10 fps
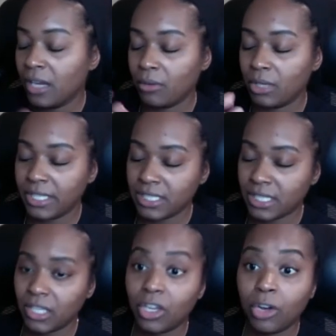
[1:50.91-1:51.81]
Release
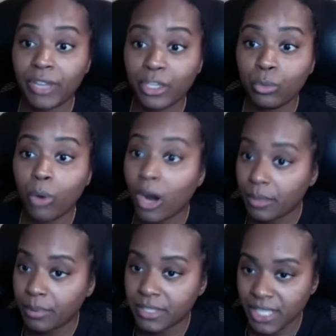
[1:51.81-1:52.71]
that, know that you are
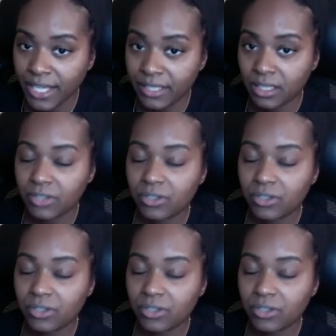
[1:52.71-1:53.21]
protected.